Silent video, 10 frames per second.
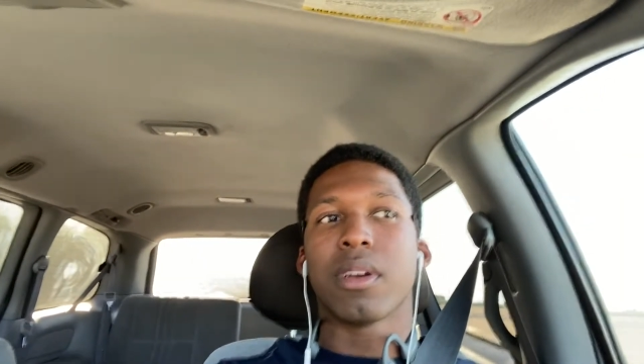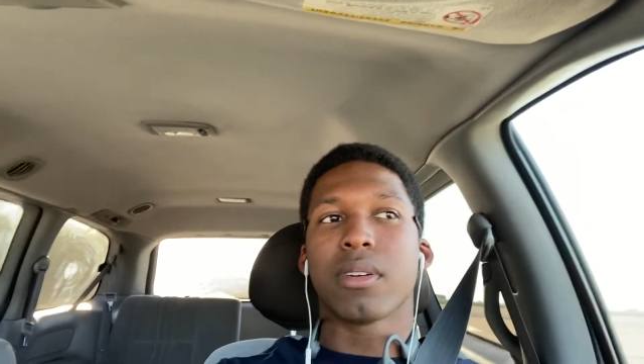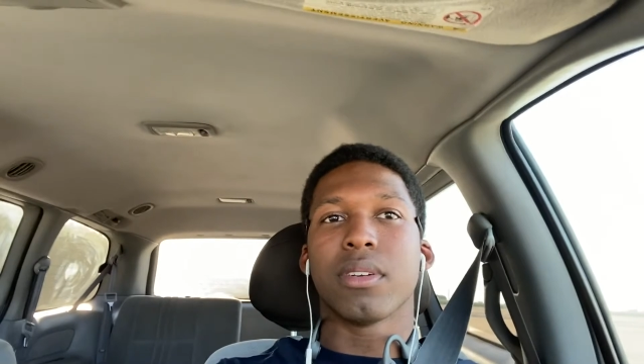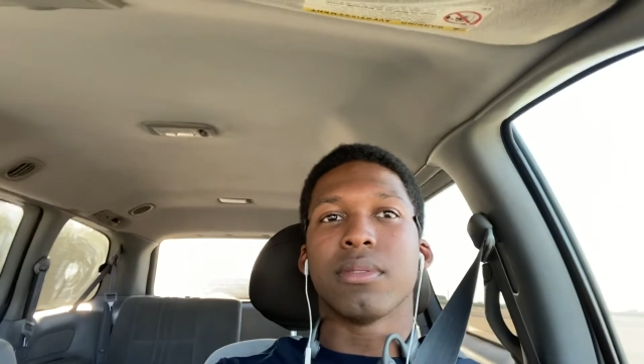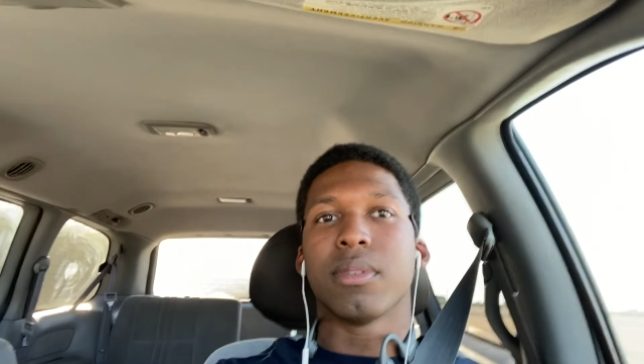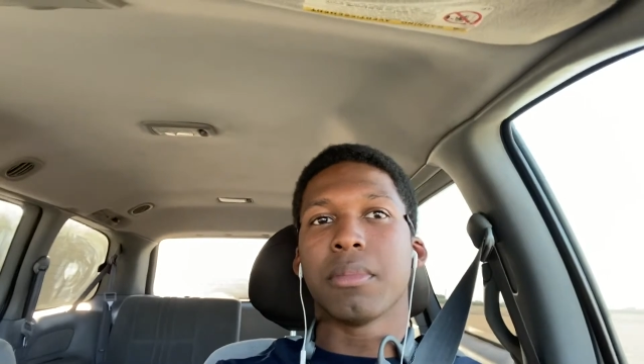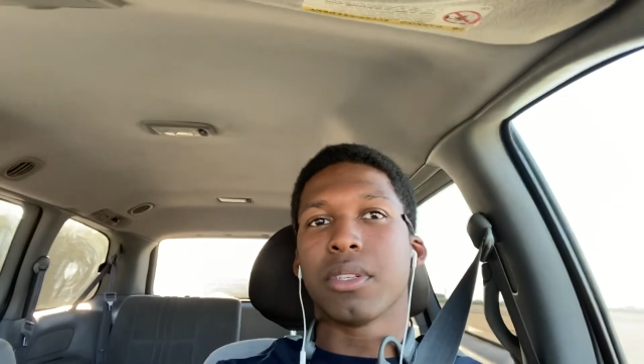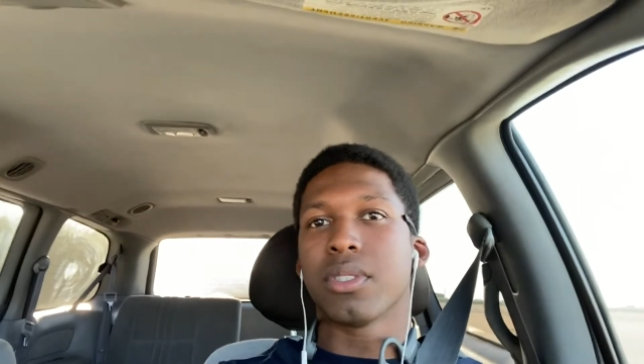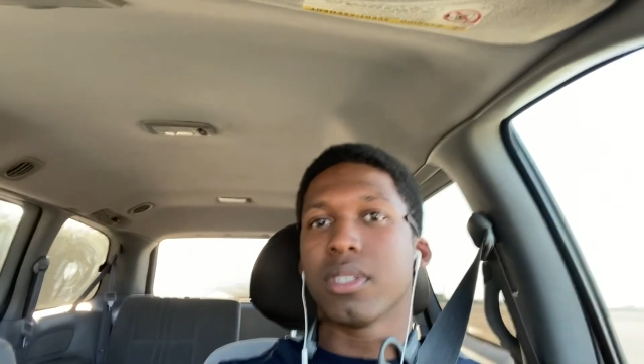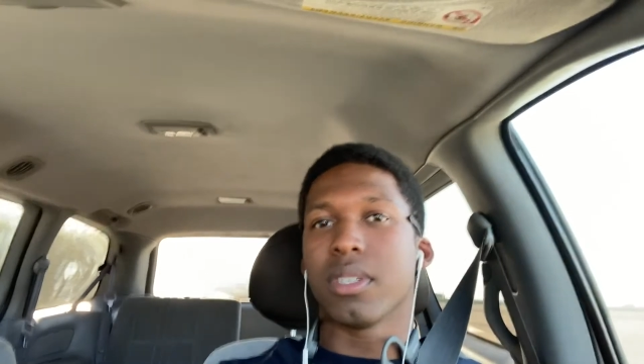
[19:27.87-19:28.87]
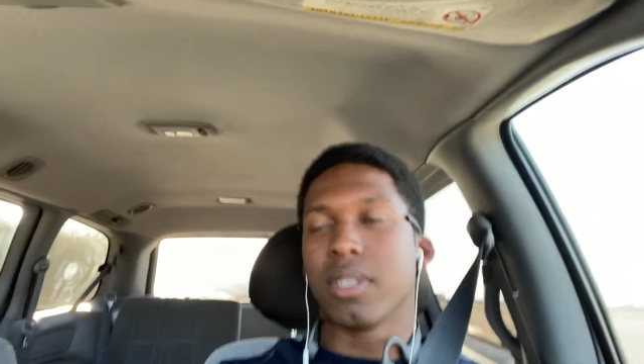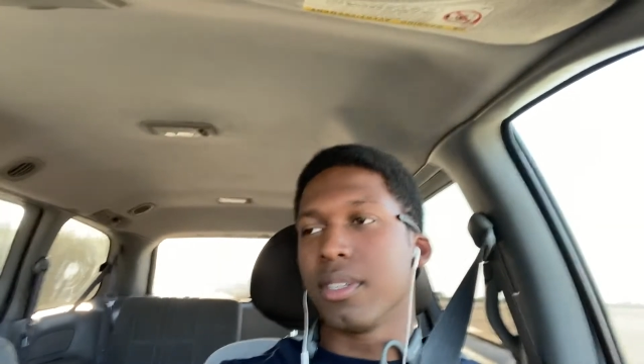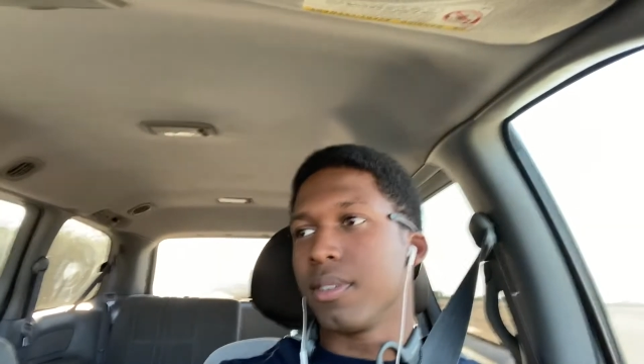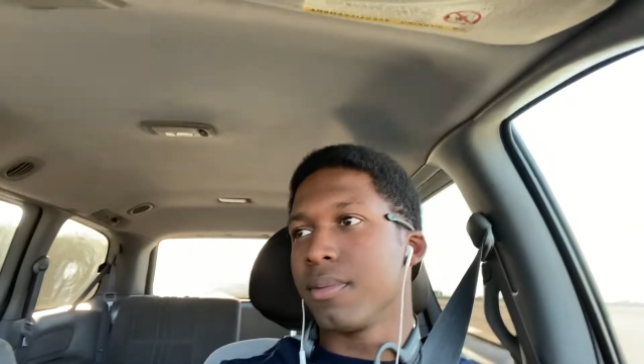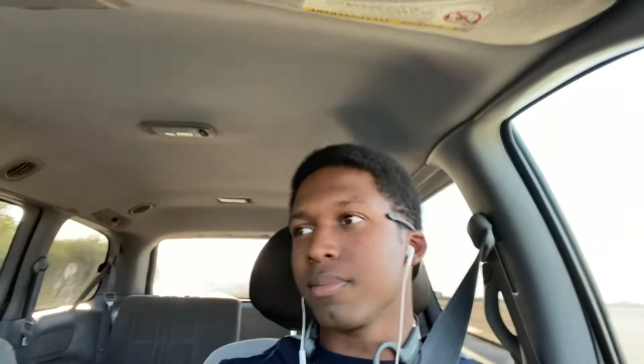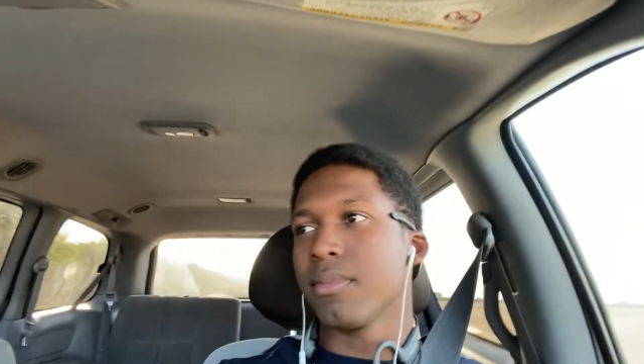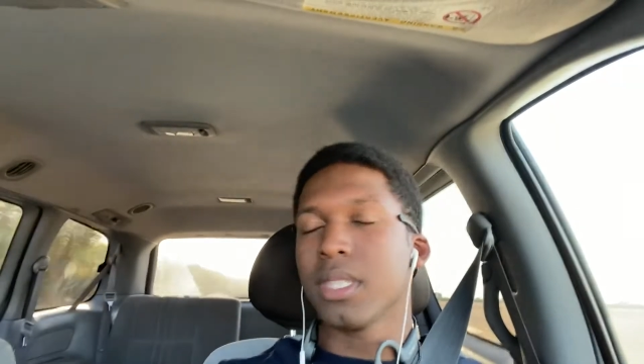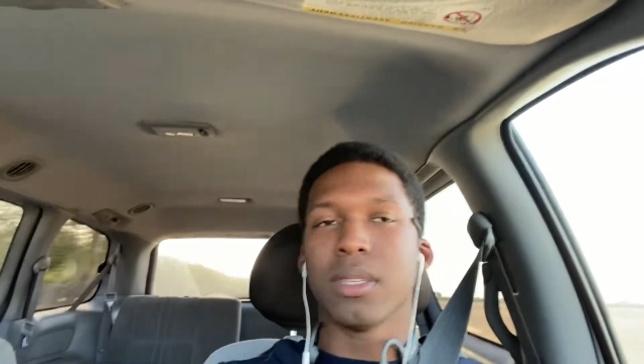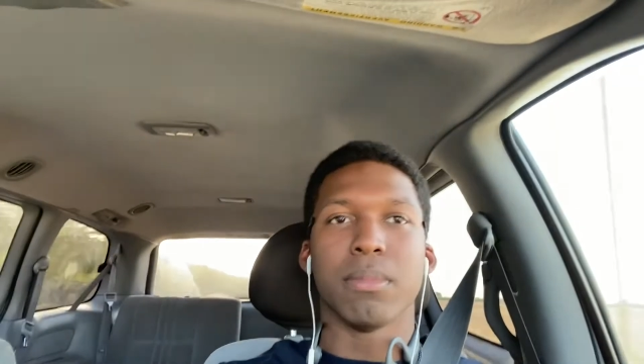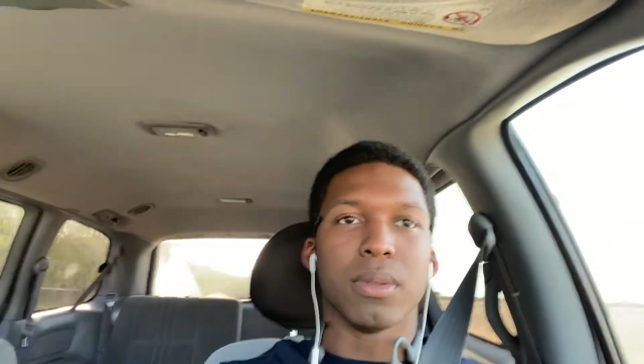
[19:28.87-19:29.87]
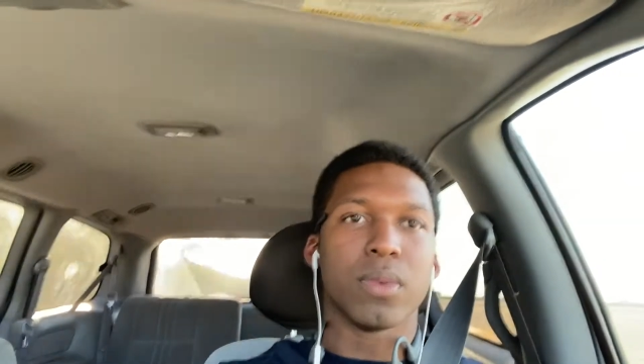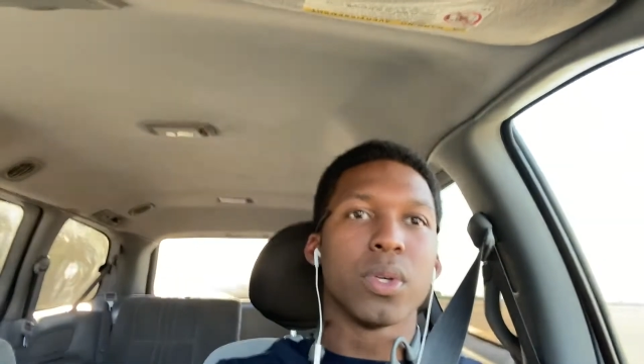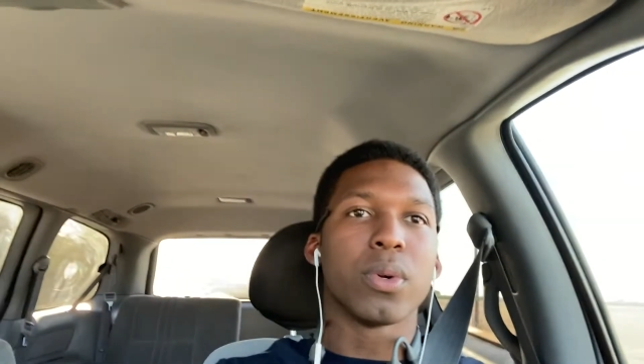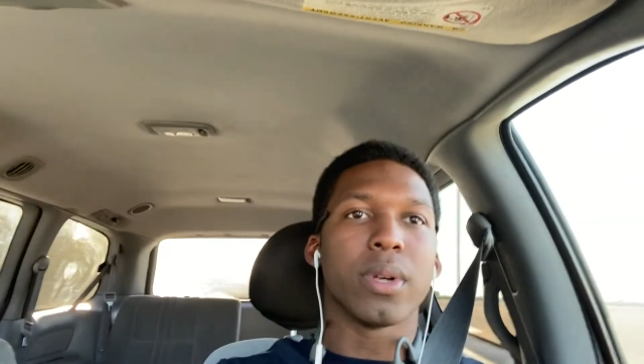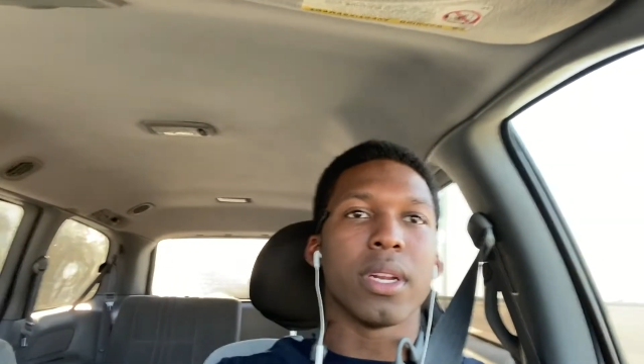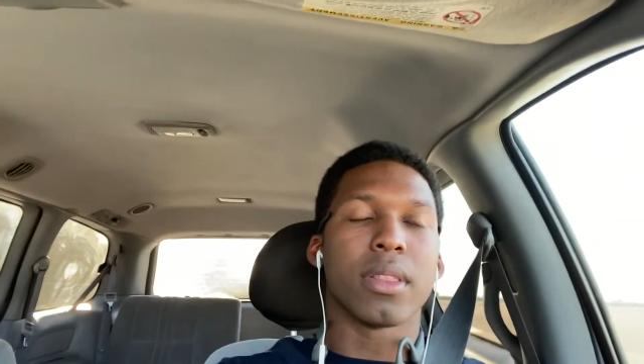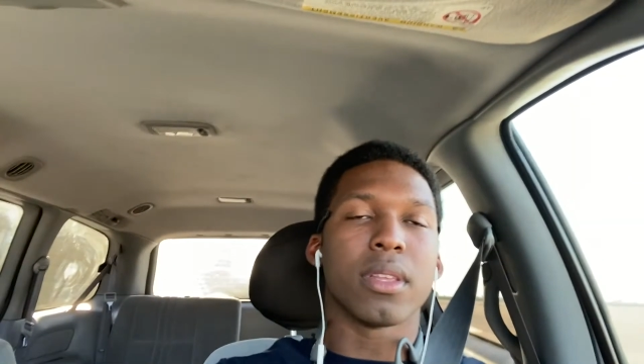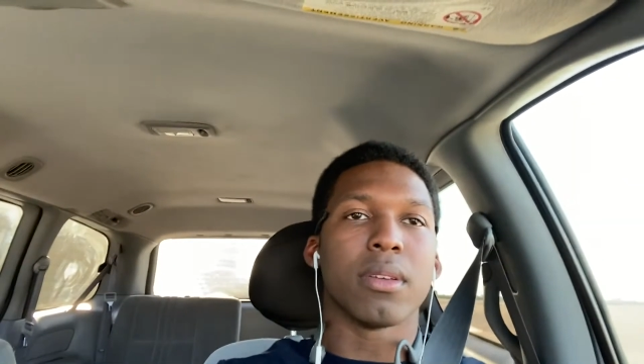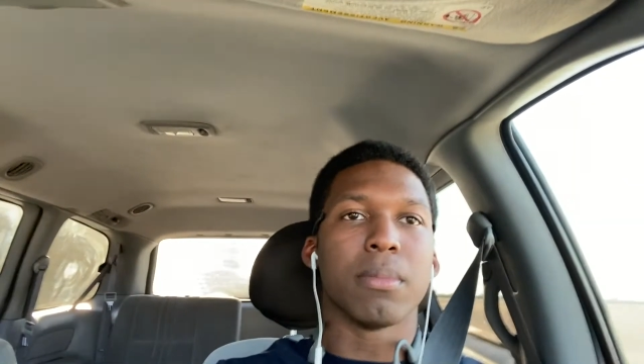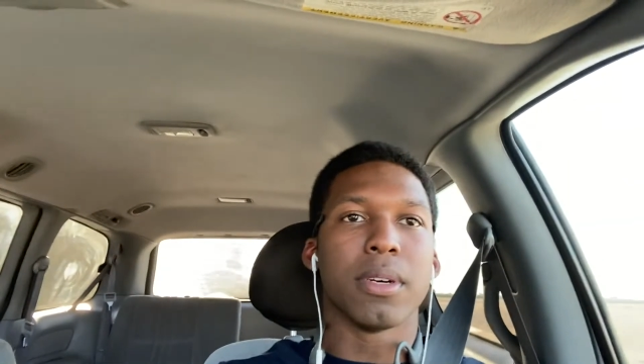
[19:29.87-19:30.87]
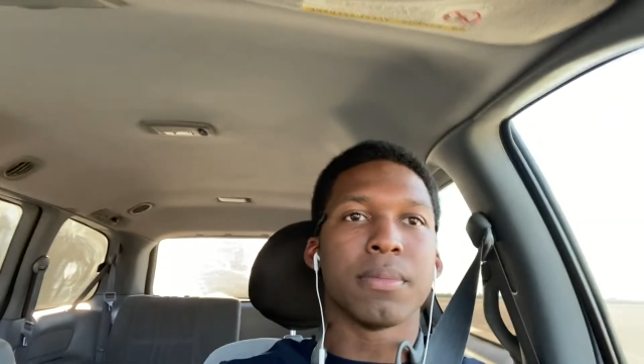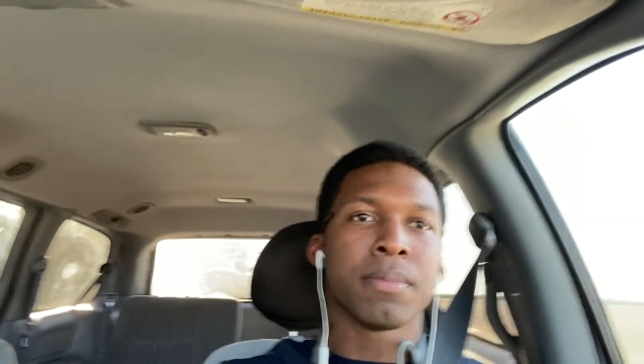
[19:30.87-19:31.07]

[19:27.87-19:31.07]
trying to be rude or anything, but